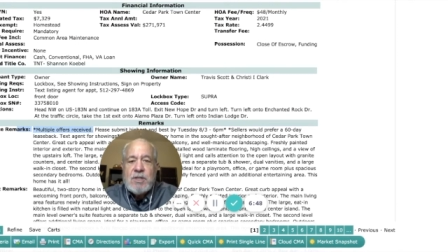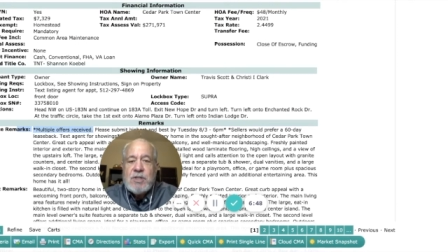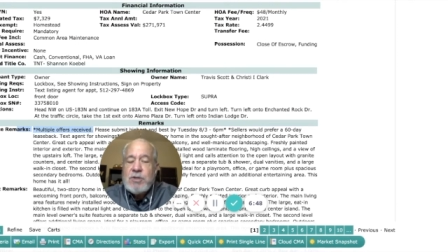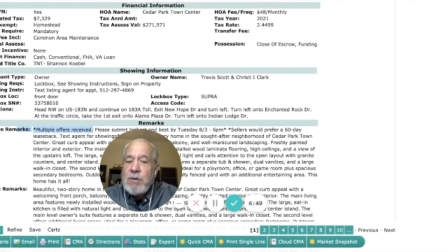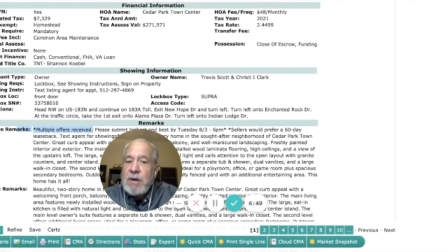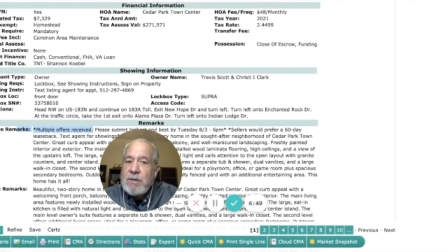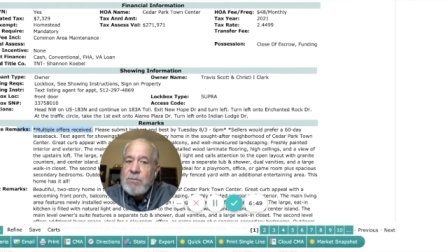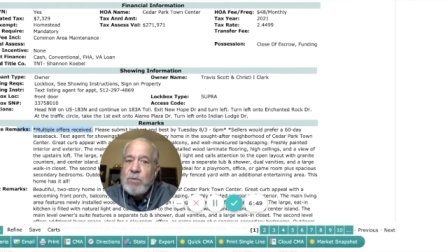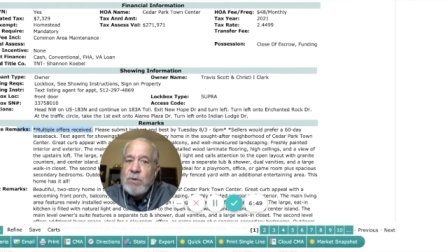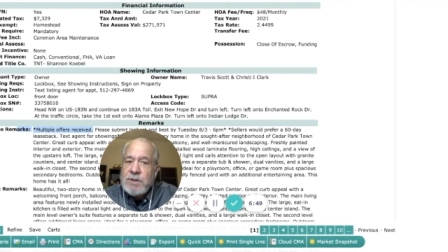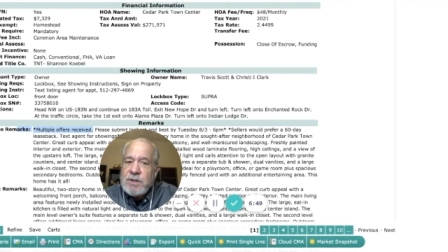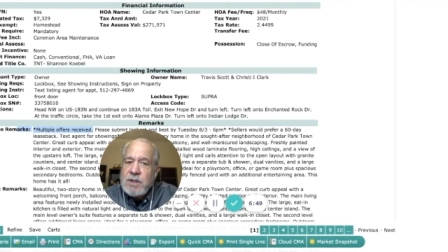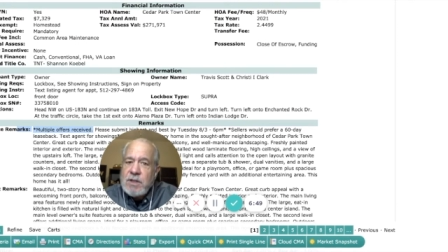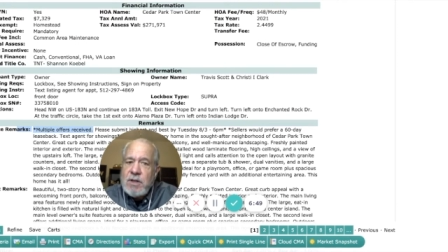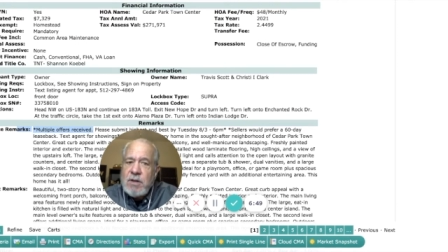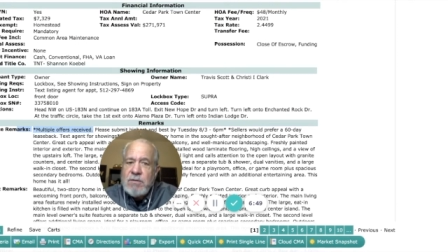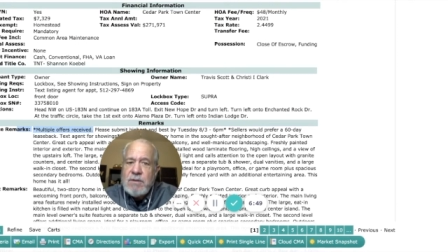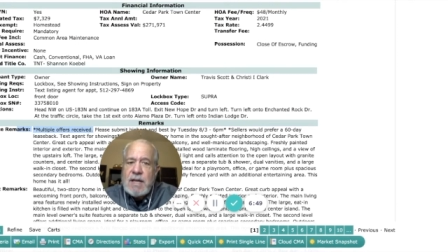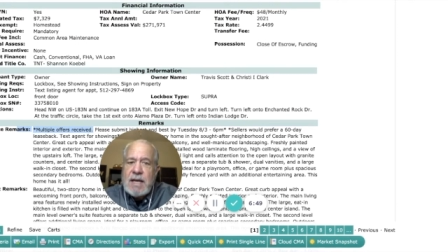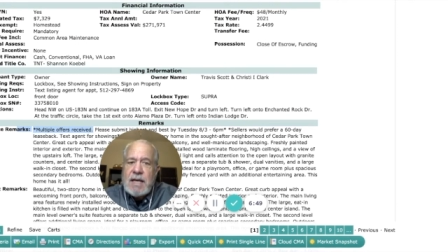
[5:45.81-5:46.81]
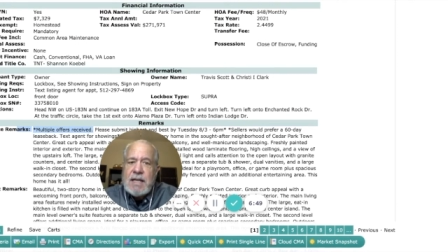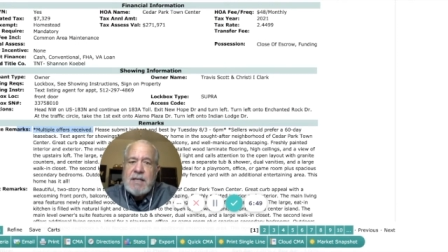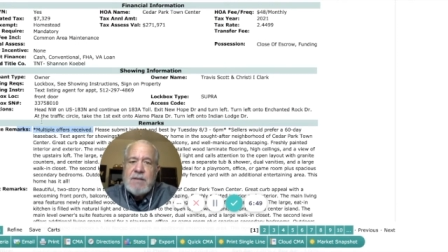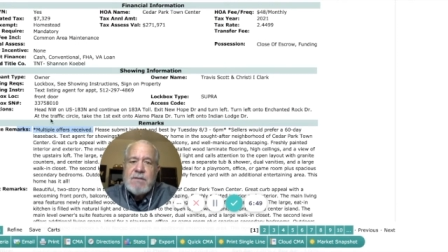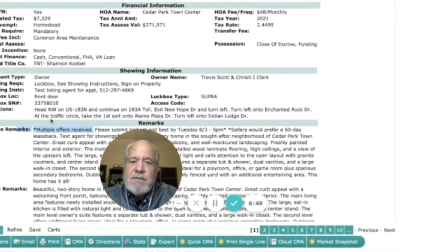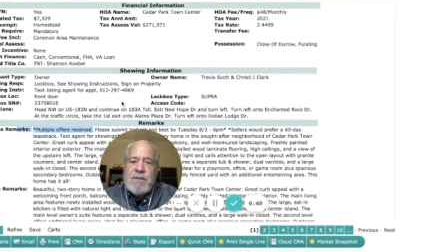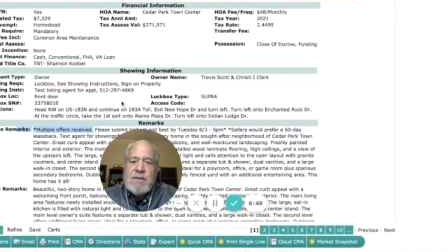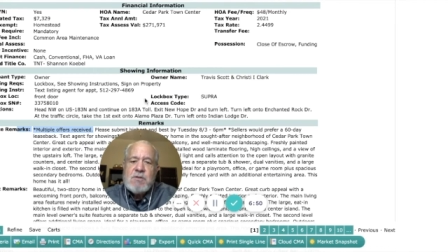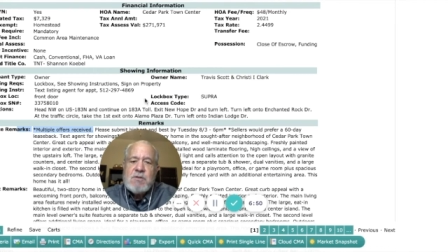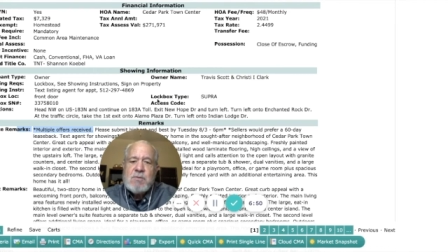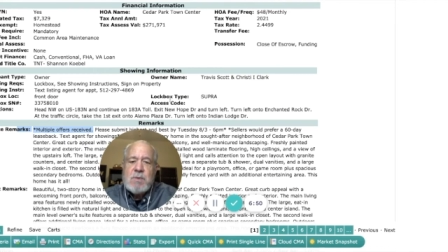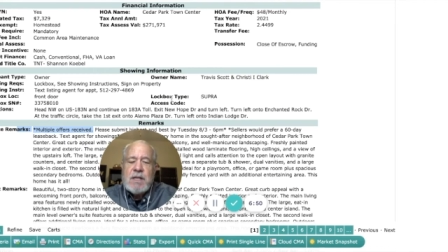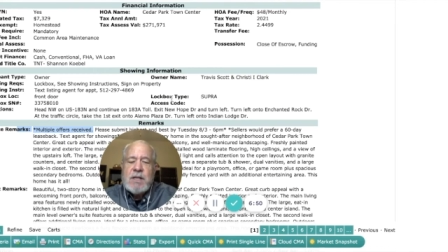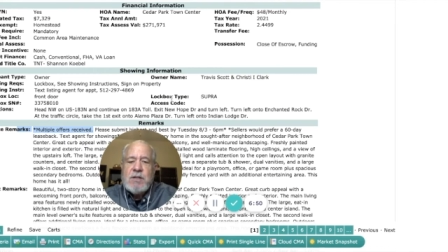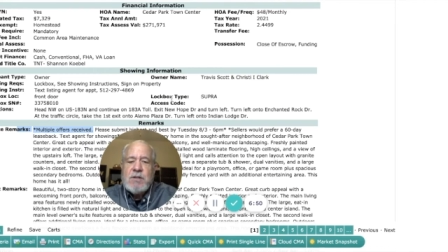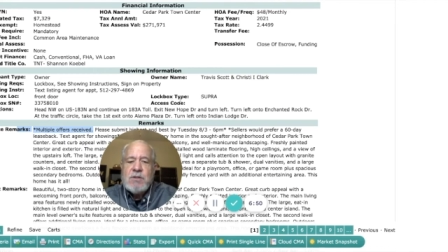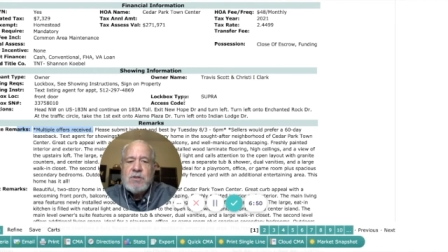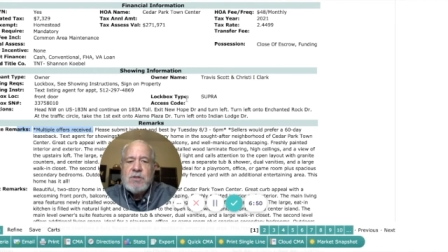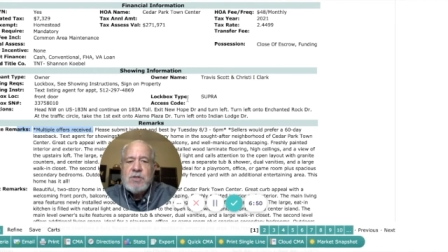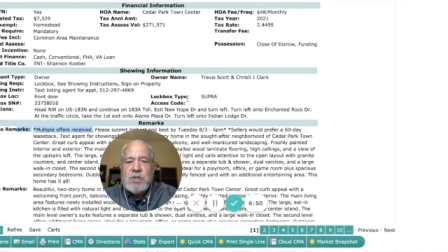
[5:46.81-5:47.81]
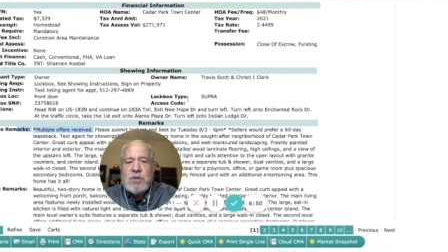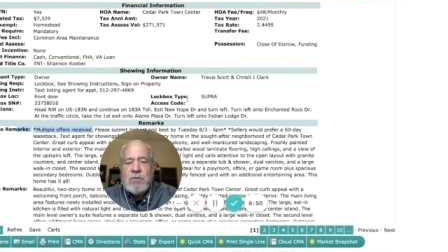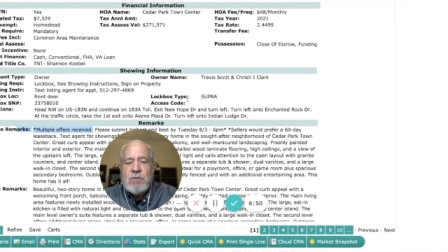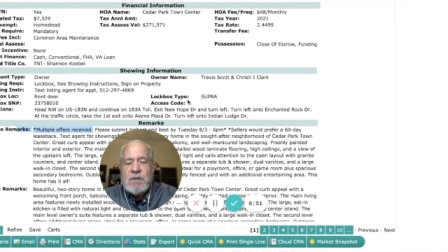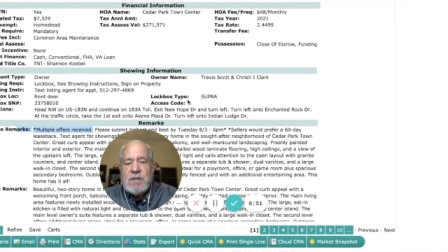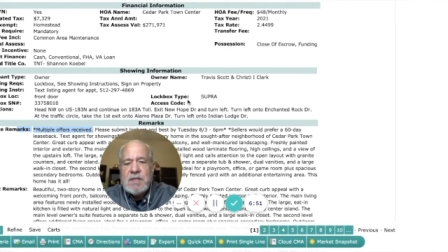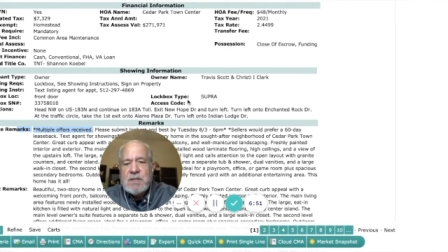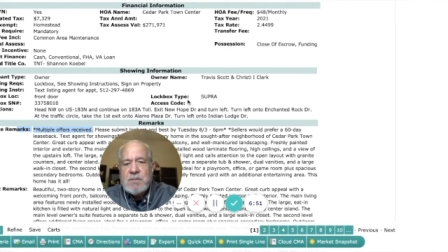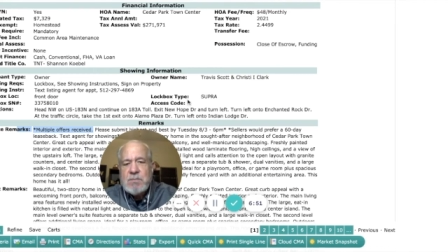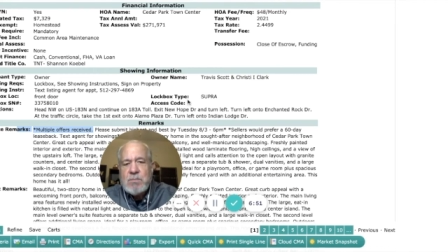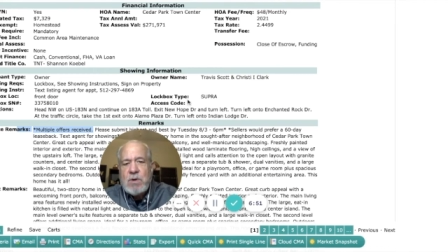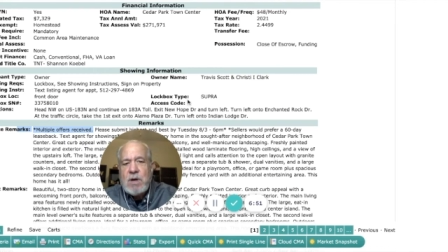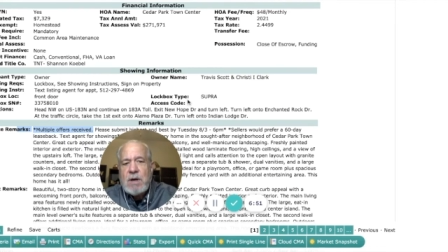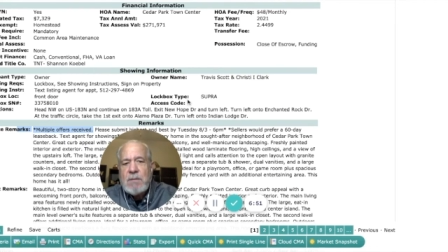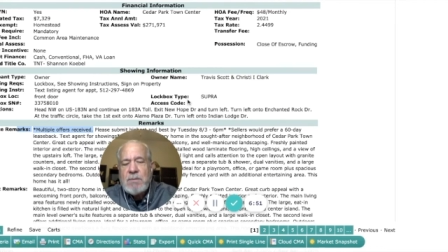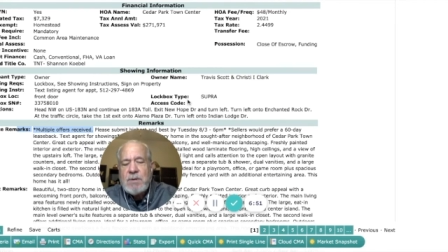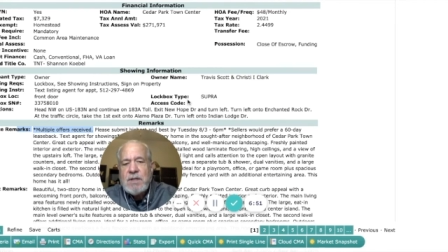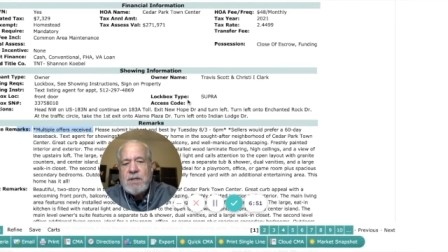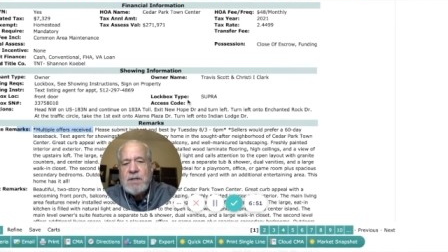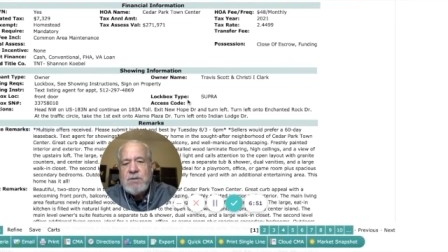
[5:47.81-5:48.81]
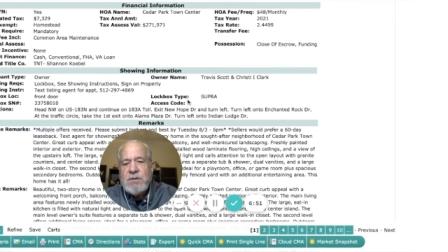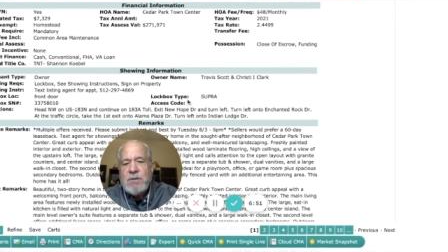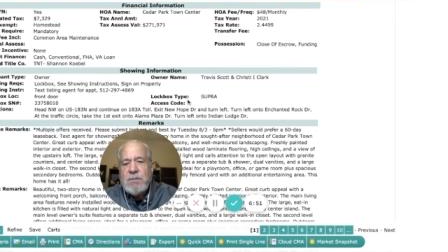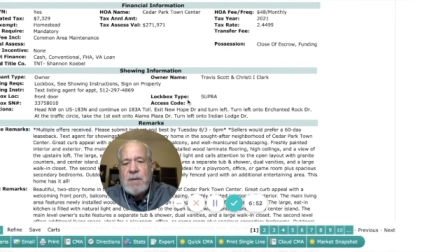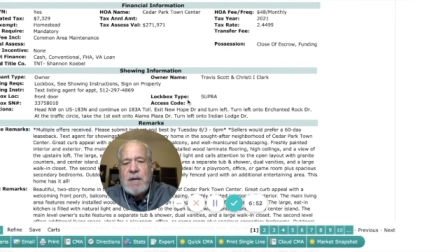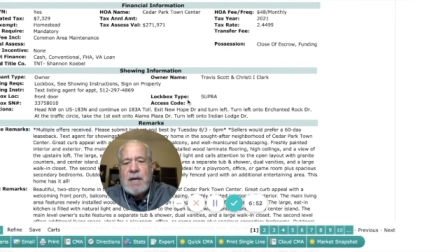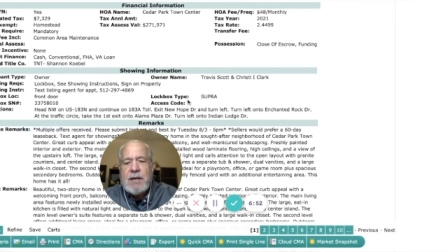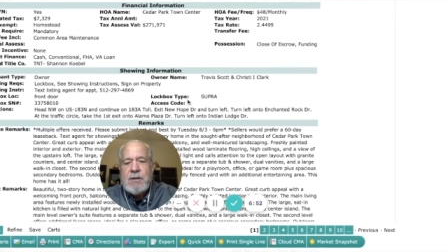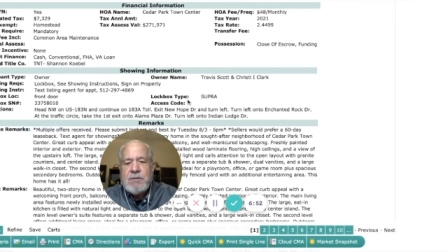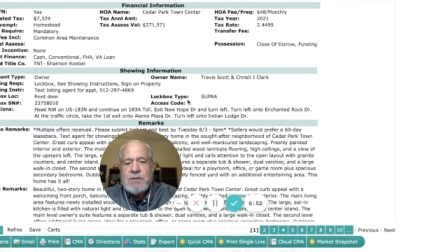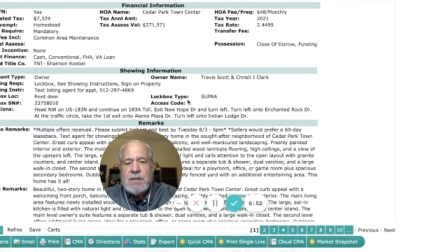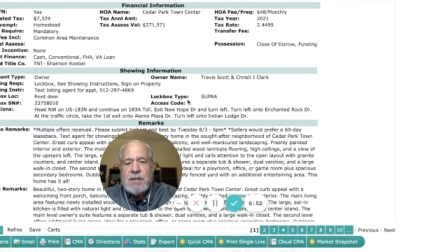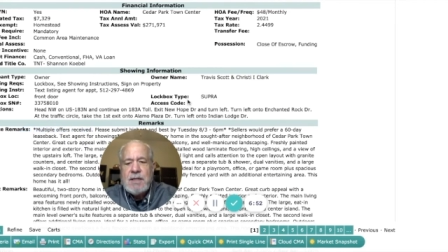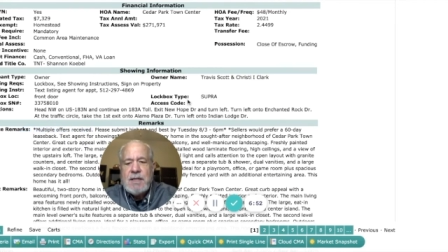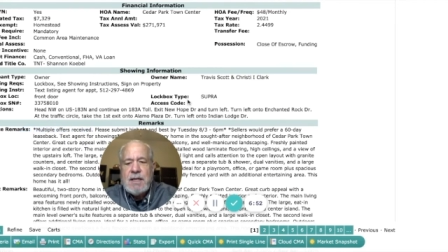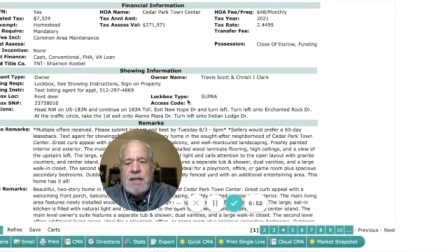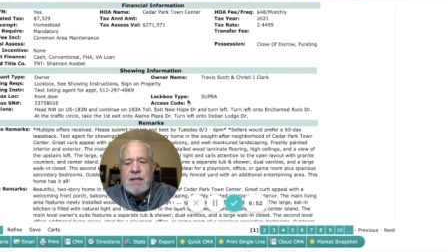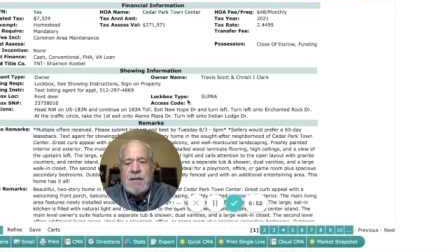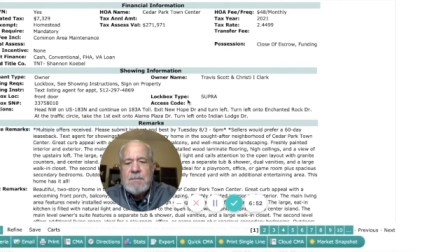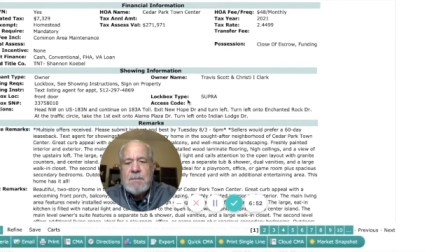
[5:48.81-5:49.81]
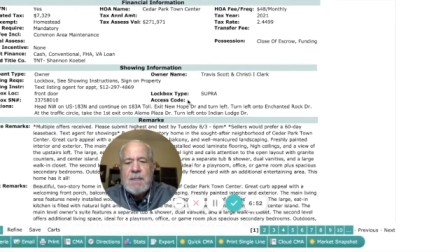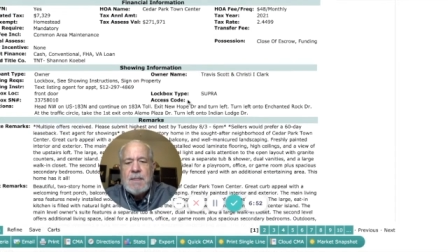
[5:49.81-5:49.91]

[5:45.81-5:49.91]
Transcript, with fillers: So I'd want to know that if I was planning on showing this property to a buyer today.